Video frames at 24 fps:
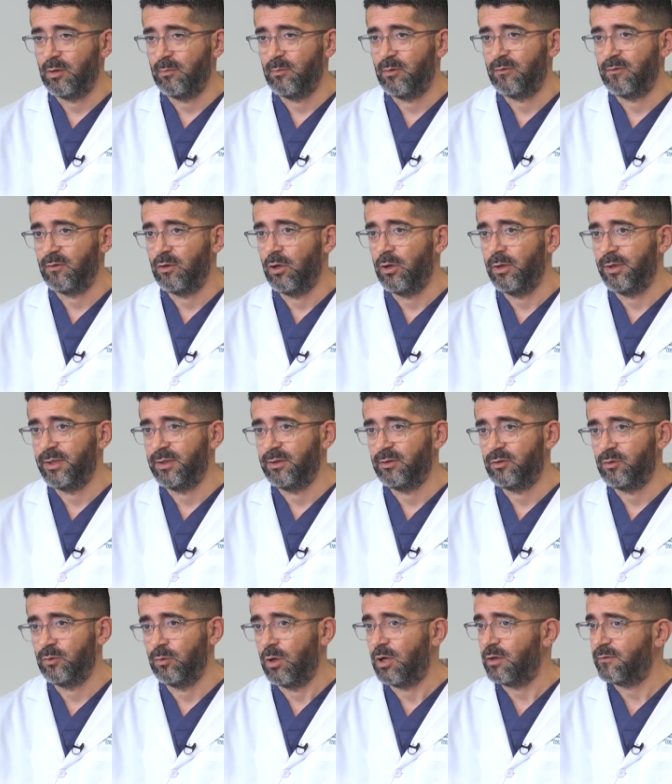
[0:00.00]
of going
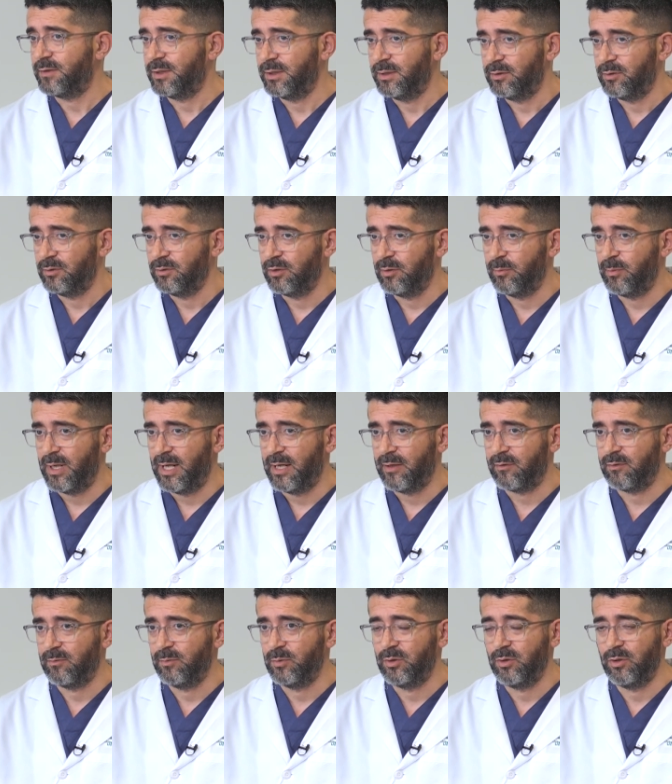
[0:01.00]
too often to the
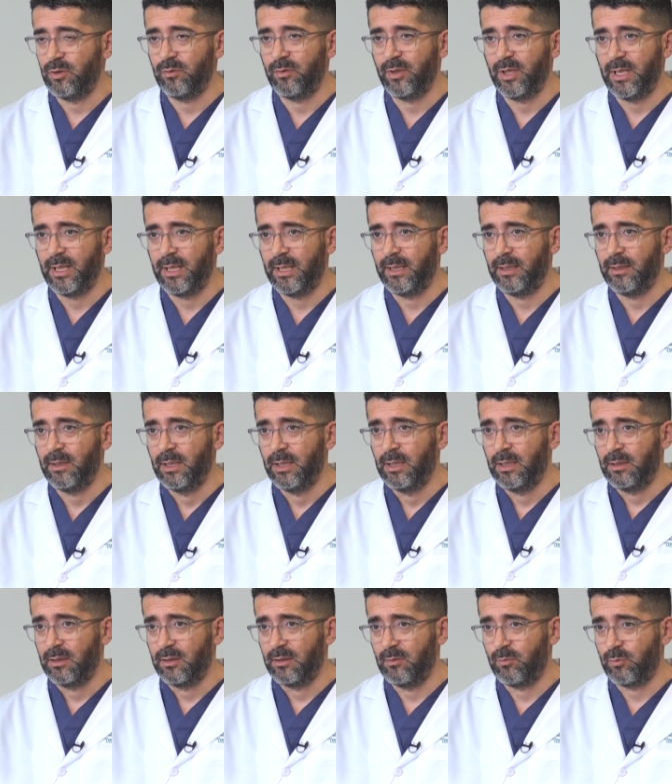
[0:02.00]
bathroom to urinate,
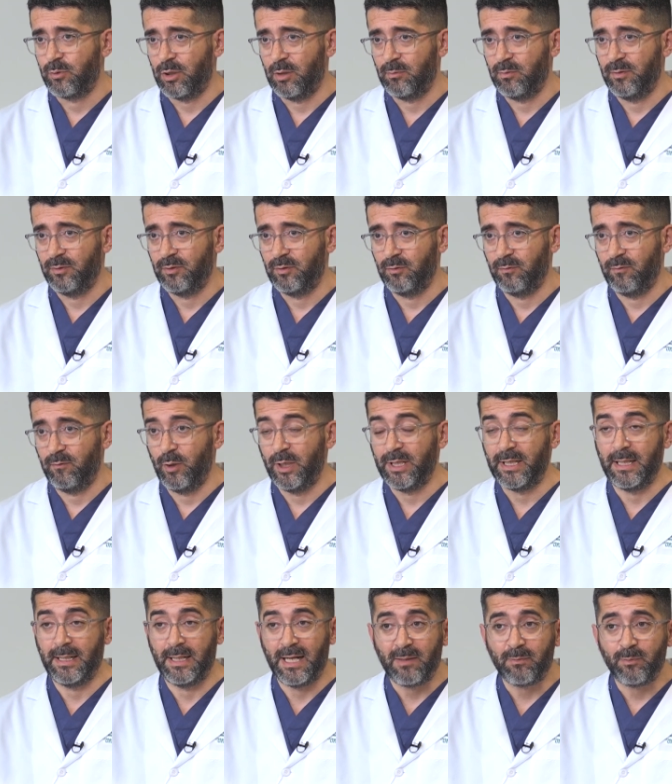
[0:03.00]
the problem of
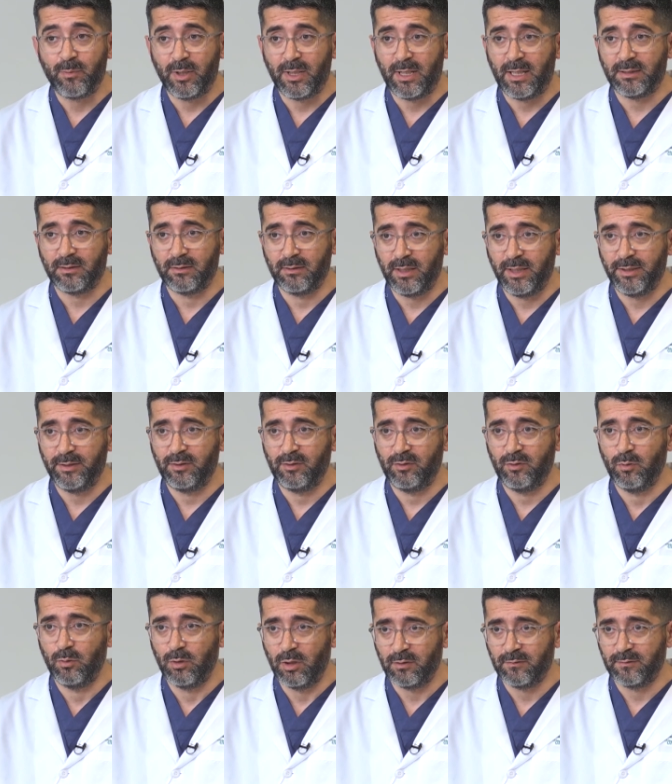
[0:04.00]
waking up at night
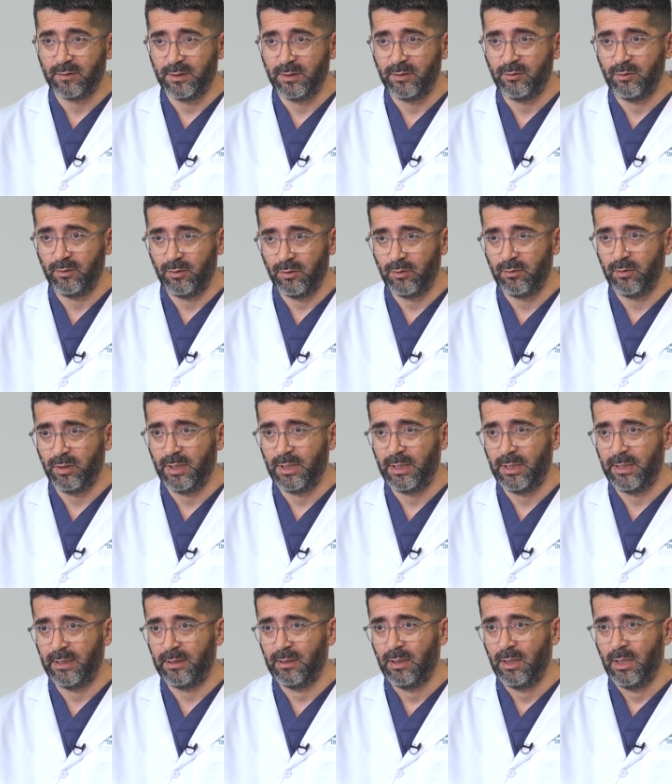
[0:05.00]
too often to
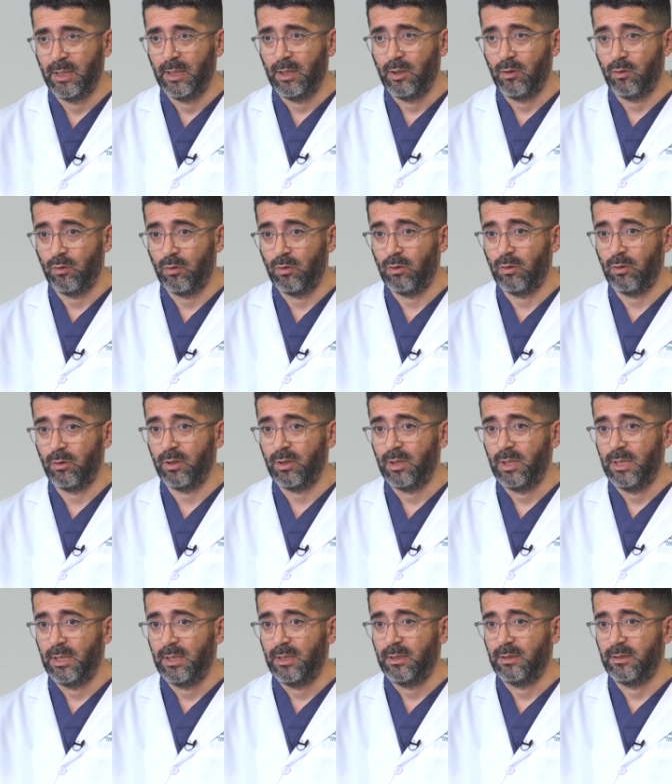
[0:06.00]
urinate, or
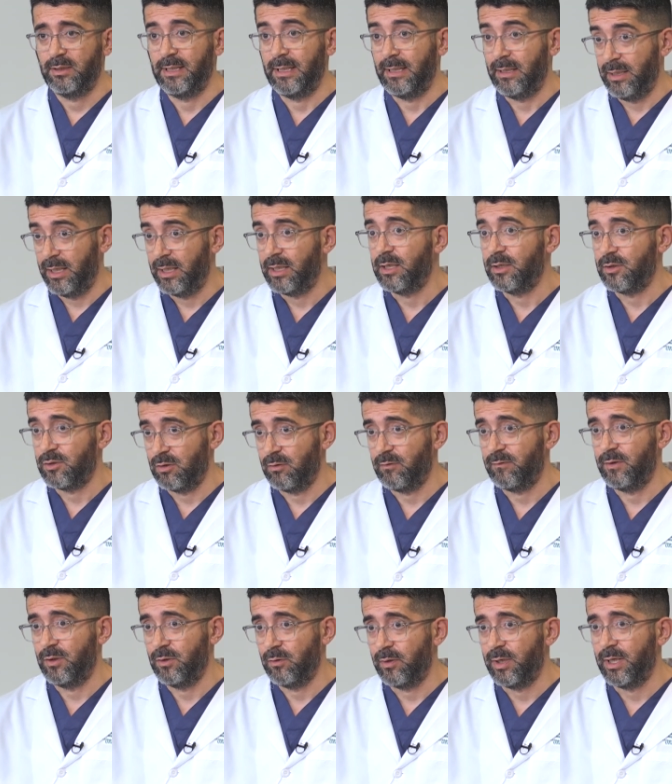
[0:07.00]
the leakage
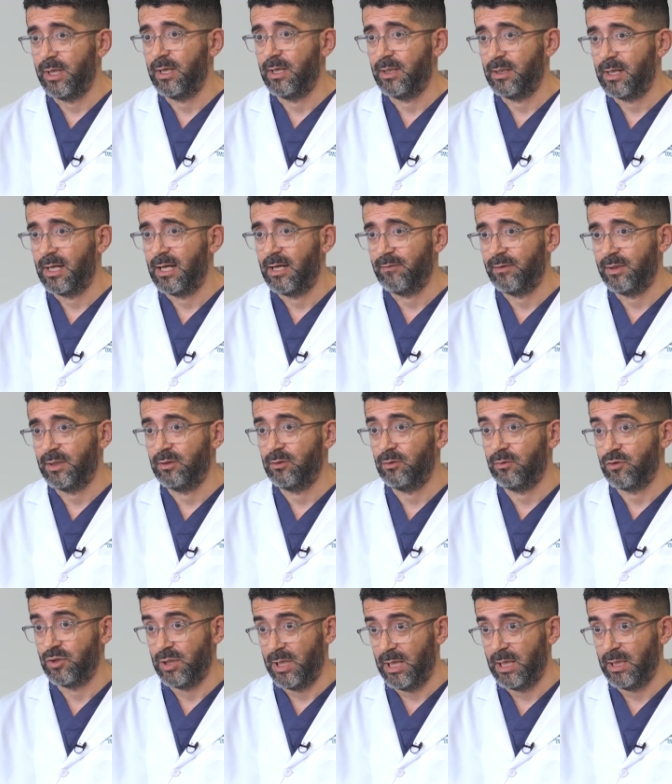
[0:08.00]
of urine and having
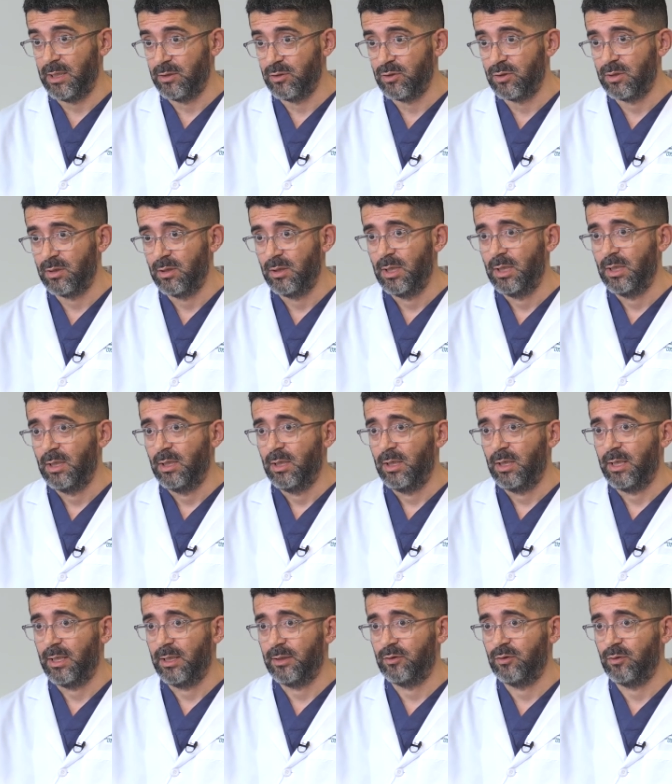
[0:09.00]
to change
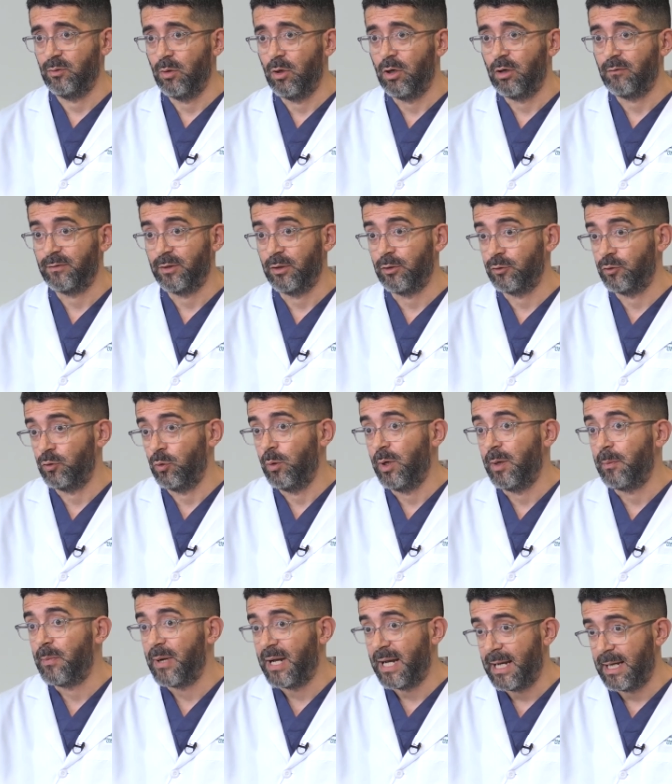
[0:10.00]
too often or to
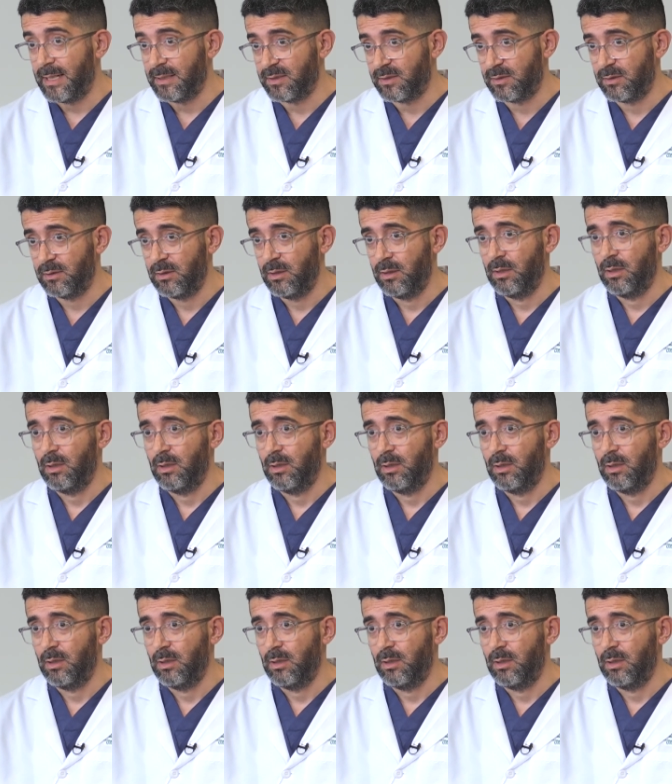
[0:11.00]
wear pads.